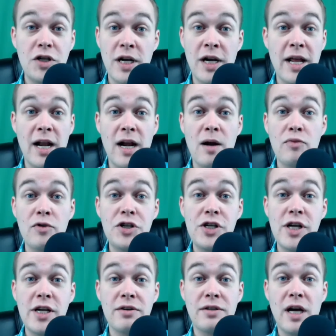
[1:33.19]
And again, I
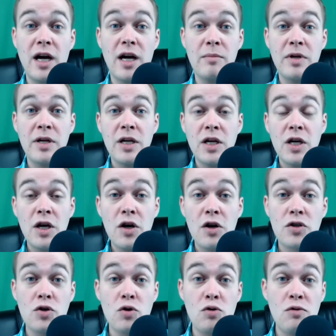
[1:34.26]
appreciate your time.
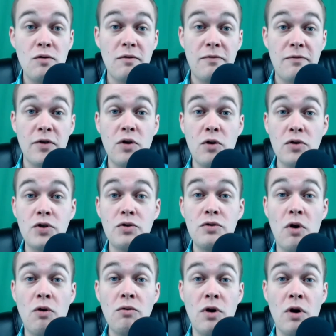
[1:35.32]
So for those who
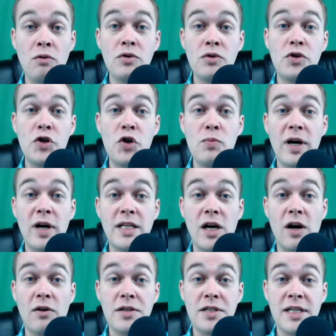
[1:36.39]
don't know, do you mind
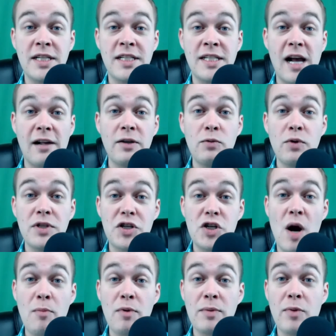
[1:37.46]
telling us exactly what the
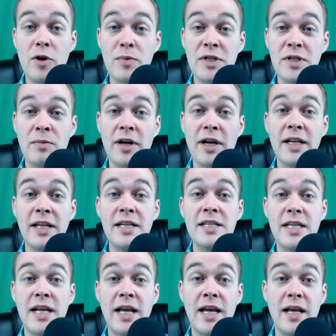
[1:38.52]
Shop with Purpose market
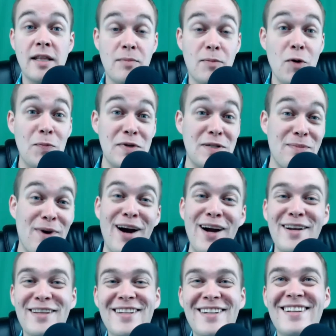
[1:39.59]
is and the purpose
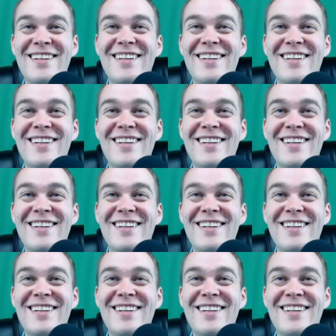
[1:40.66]
behind it?